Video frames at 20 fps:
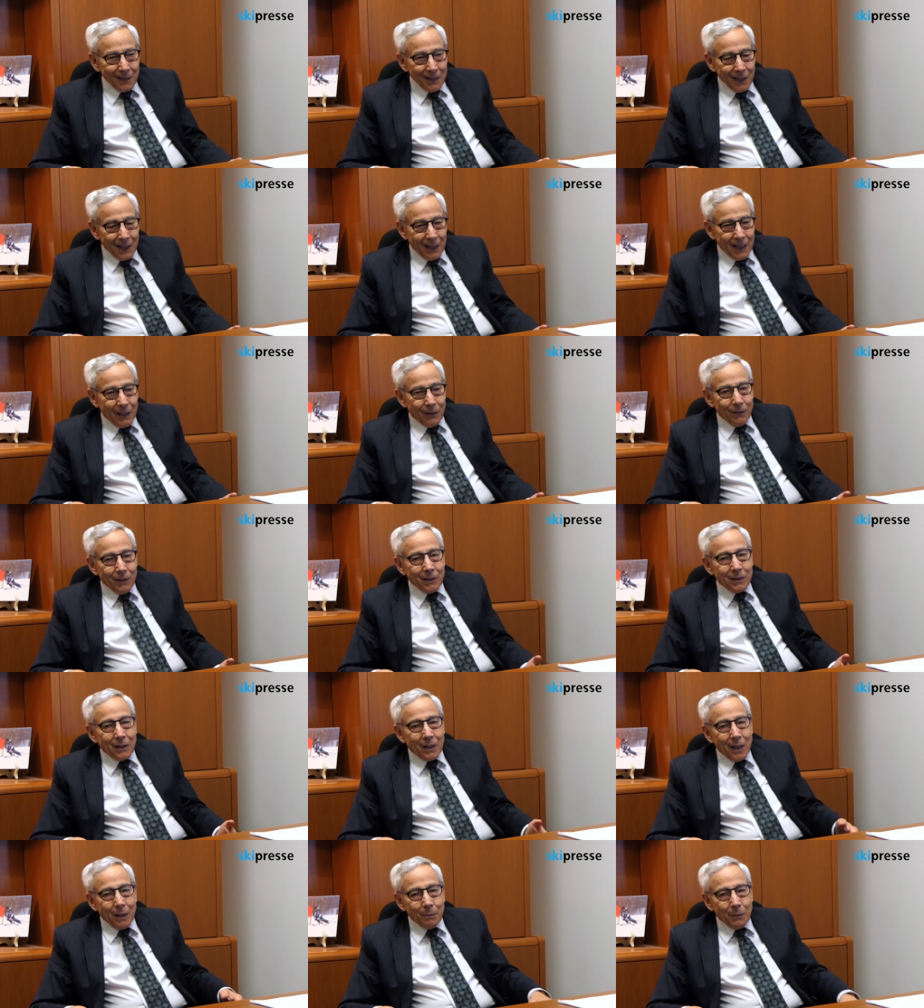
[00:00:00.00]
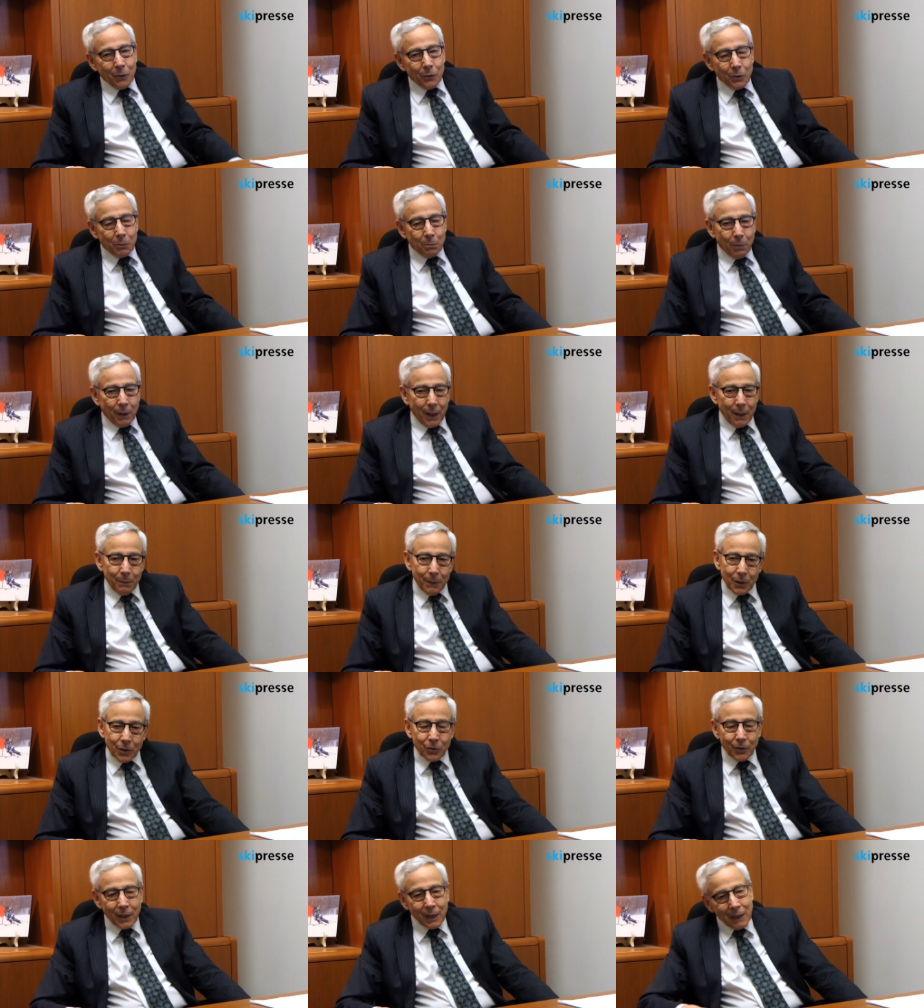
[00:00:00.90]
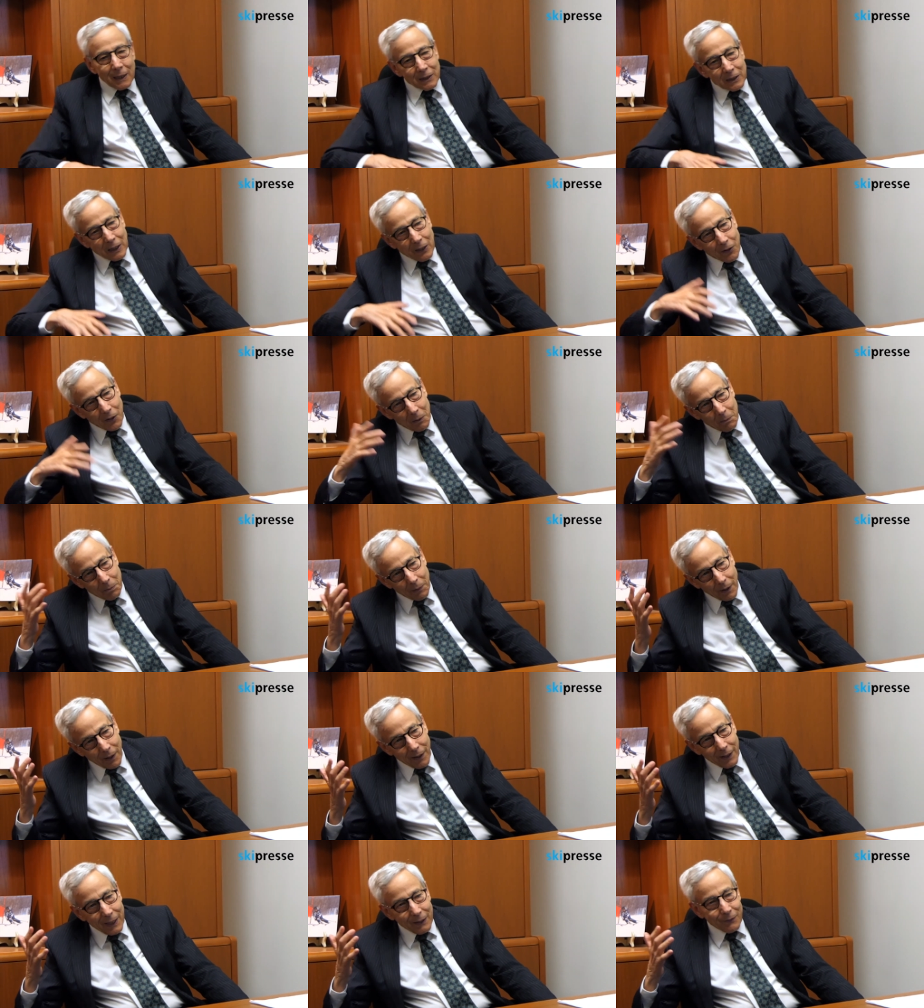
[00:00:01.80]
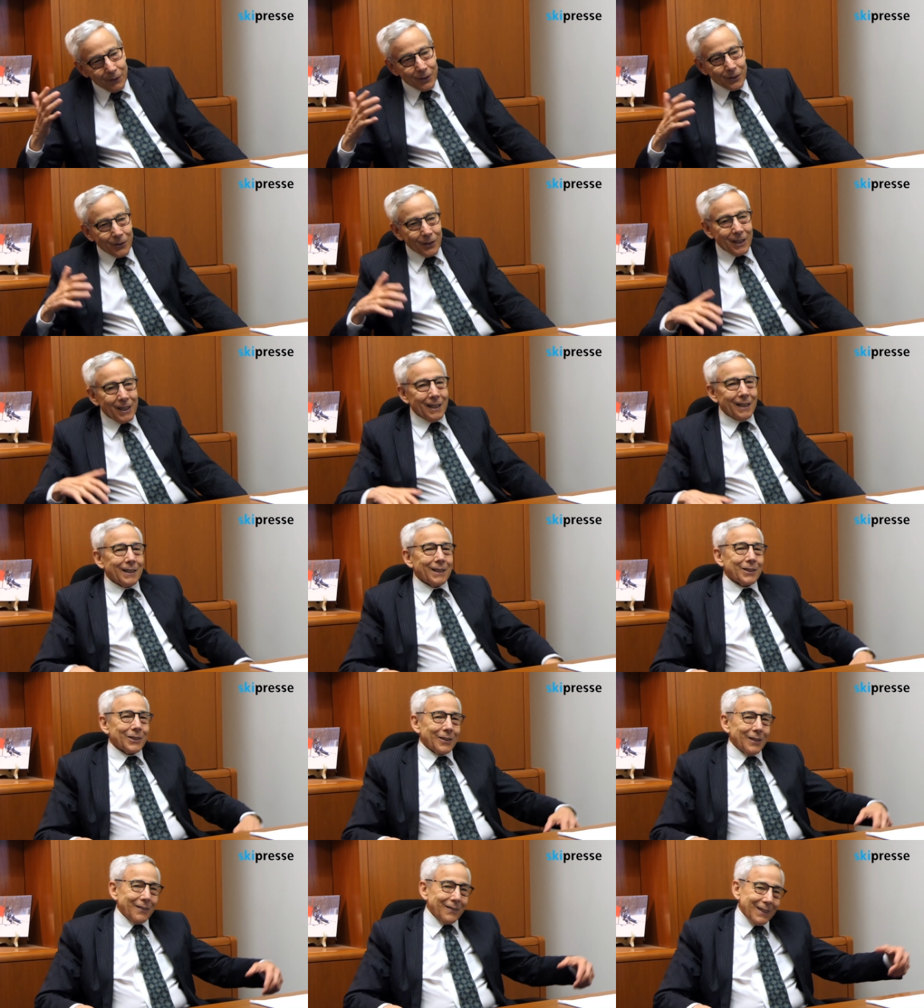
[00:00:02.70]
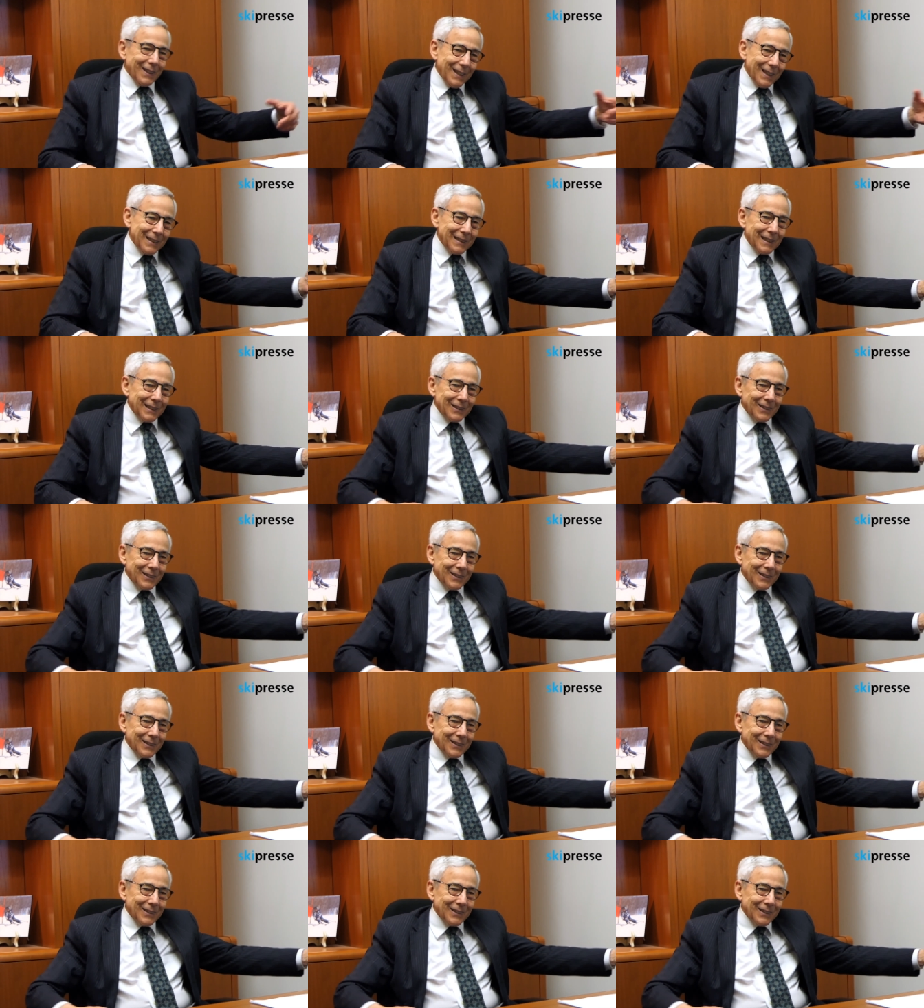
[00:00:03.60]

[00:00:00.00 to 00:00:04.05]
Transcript: And every time he would buy me a drink, let's go to the bar and have a drink, let's go to this, let's do